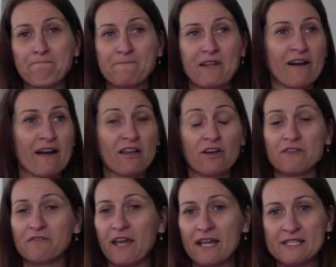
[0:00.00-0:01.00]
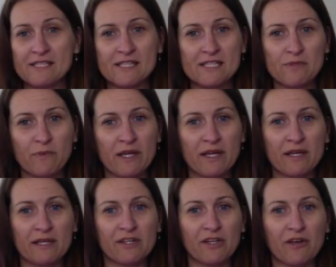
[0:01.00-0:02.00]
There are a lot of cases where
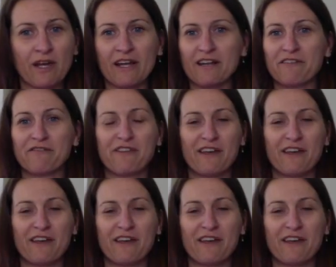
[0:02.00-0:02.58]
kind of